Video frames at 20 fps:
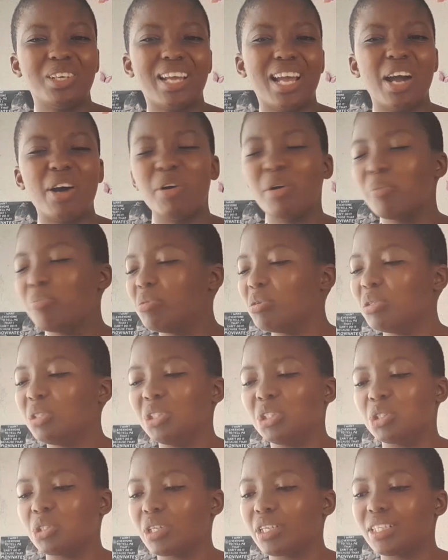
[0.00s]
I hope you
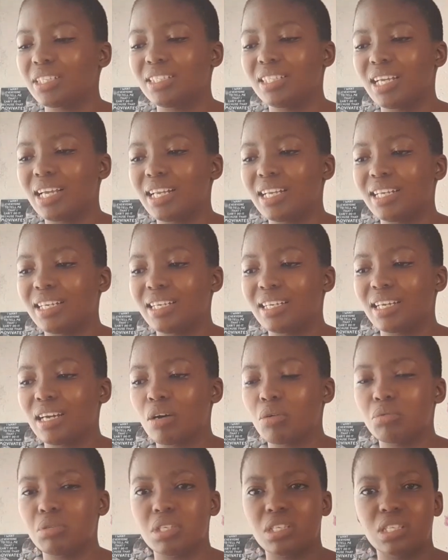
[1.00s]
enjoyed, and I
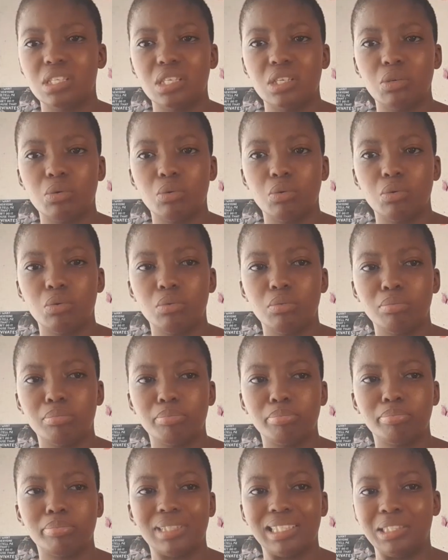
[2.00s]
will see you in
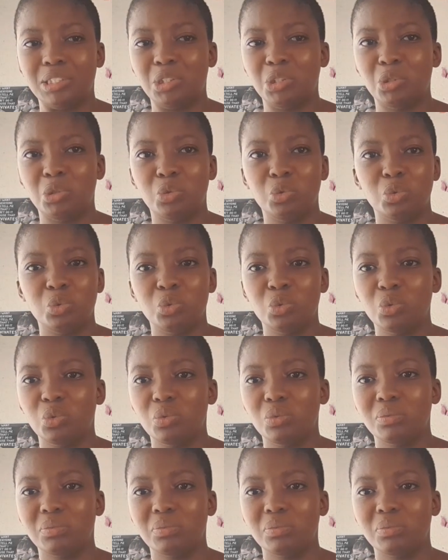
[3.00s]
part two,